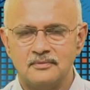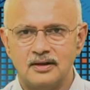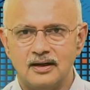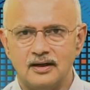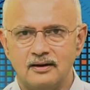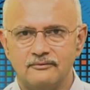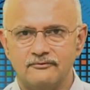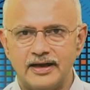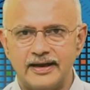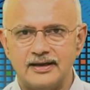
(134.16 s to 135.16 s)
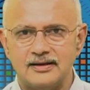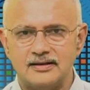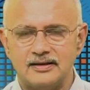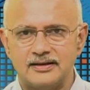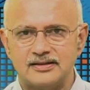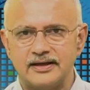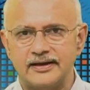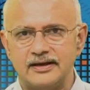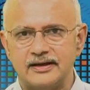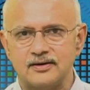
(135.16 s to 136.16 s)
uh, very rigid
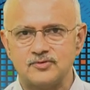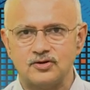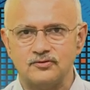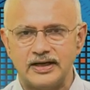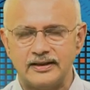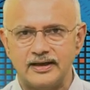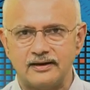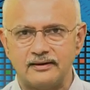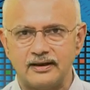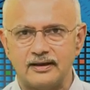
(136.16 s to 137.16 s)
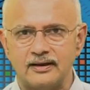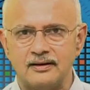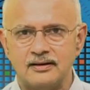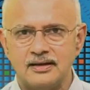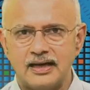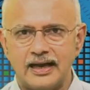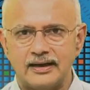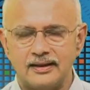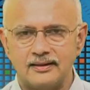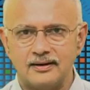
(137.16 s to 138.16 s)
in terms of where they are thinking. And
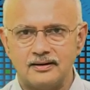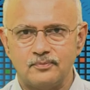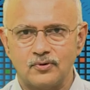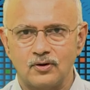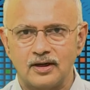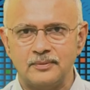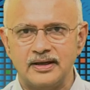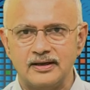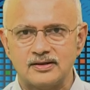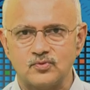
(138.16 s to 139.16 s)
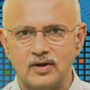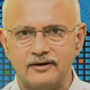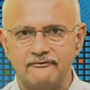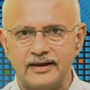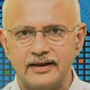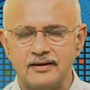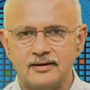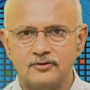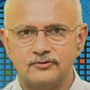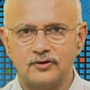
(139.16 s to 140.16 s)
I think programming is one way
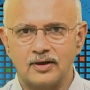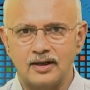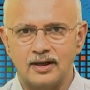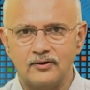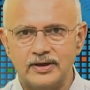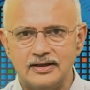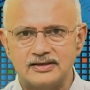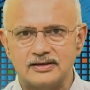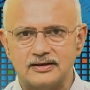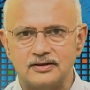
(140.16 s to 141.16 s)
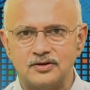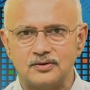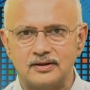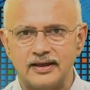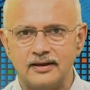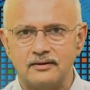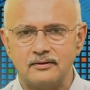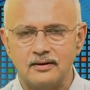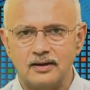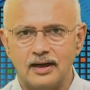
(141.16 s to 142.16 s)
for allowing children to think
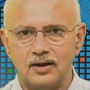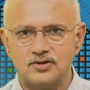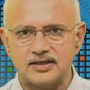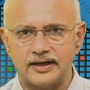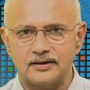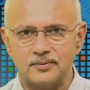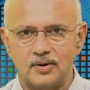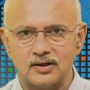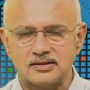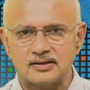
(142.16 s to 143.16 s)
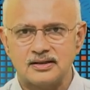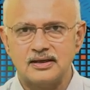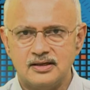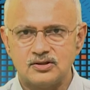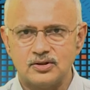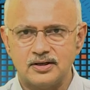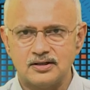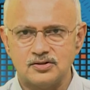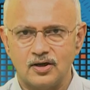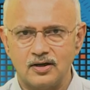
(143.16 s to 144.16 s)
outside the box. So it
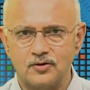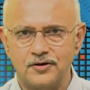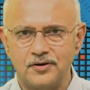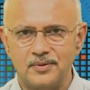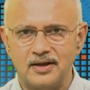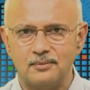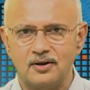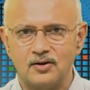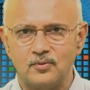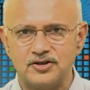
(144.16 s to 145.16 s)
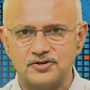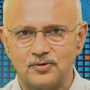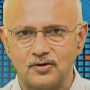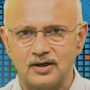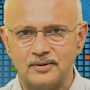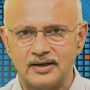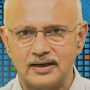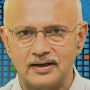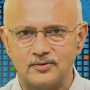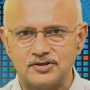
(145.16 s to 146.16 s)
is not going to be about which programming
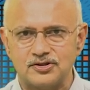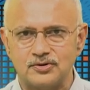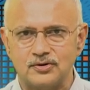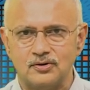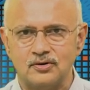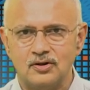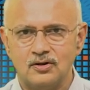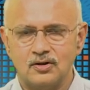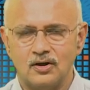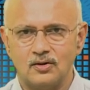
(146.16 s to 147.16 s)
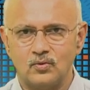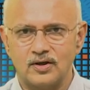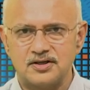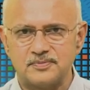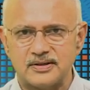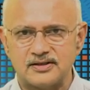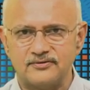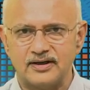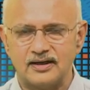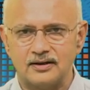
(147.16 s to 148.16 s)
language you know or what
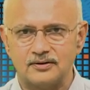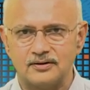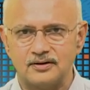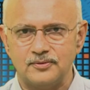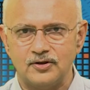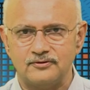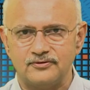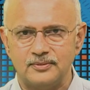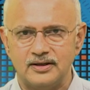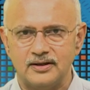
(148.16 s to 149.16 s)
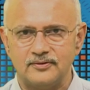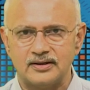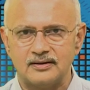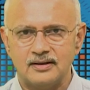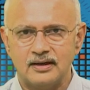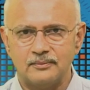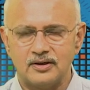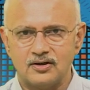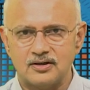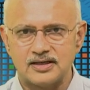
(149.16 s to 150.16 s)
specific algorithm you are familiar with
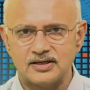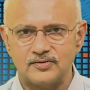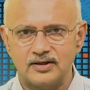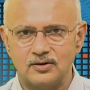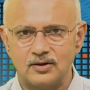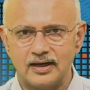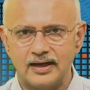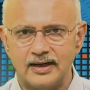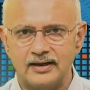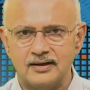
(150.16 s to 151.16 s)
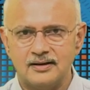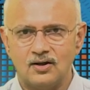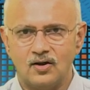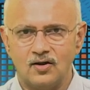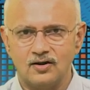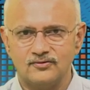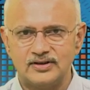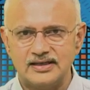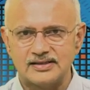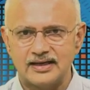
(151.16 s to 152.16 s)
because as we look ahead, all of
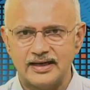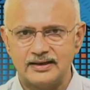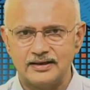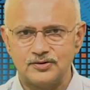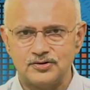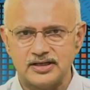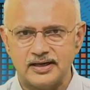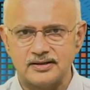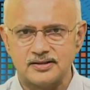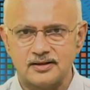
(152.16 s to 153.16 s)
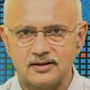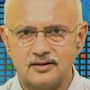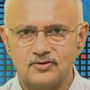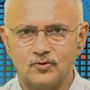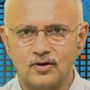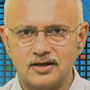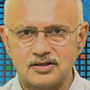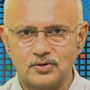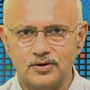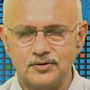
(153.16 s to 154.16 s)
these are likely to change. What is
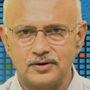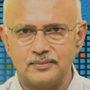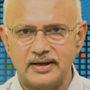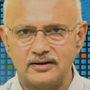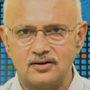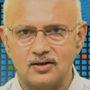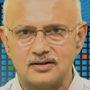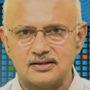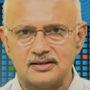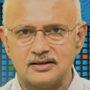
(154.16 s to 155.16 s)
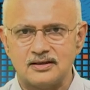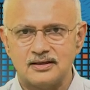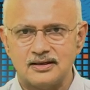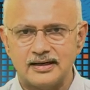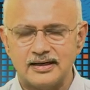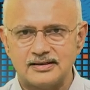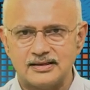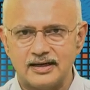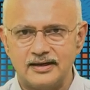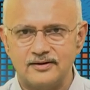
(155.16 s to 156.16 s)
going to remain constant is
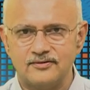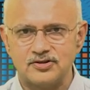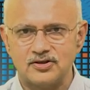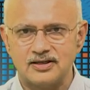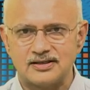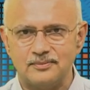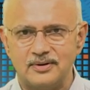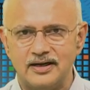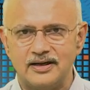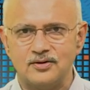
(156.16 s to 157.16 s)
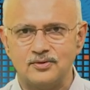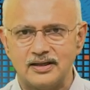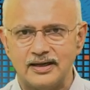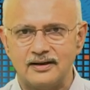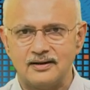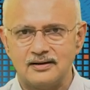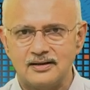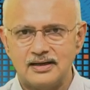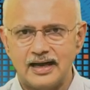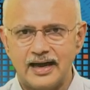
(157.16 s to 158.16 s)
the individual's ability to think
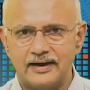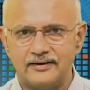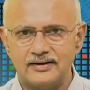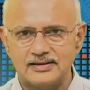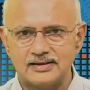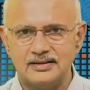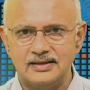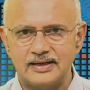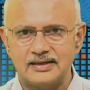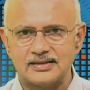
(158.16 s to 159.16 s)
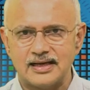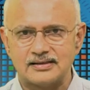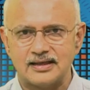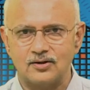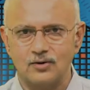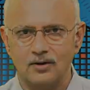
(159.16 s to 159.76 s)
and reason things as they go